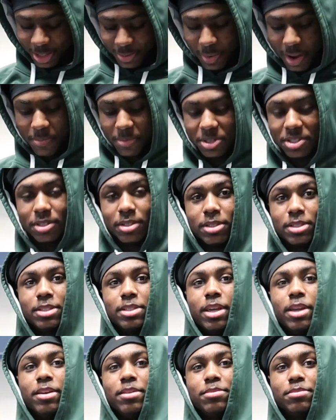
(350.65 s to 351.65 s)
This is my Michigan
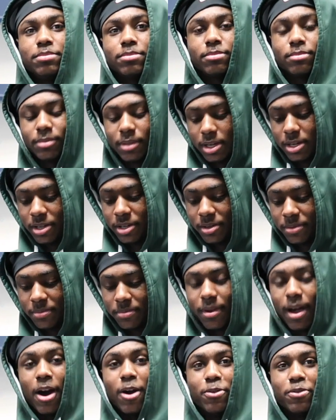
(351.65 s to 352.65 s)
State
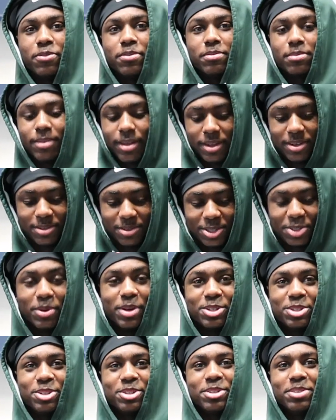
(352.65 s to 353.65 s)

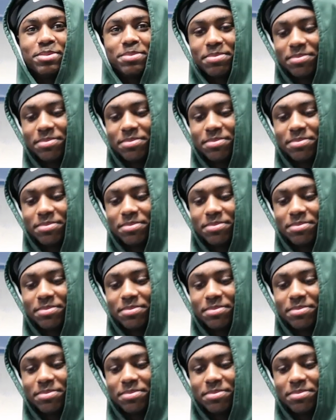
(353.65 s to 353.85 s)
sweatshirt.